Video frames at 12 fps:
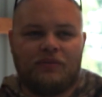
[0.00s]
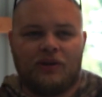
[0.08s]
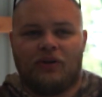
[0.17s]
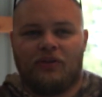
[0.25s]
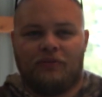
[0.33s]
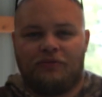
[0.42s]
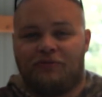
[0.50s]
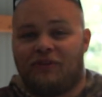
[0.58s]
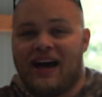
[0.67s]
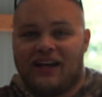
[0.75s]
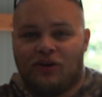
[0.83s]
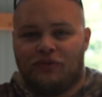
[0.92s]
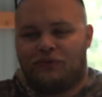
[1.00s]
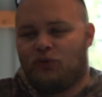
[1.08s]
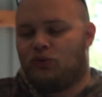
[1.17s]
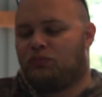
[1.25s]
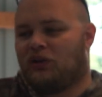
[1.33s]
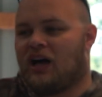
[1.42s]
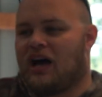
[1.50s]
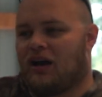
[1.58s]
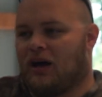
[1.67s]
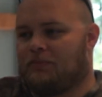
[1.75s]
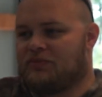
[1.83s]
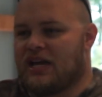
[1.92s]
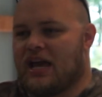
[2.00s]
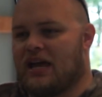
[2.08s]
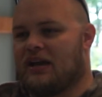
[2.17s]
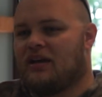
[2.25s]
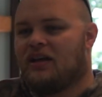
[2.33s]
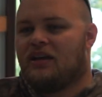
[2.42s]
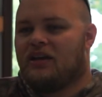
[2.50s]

you know, the final food plot update.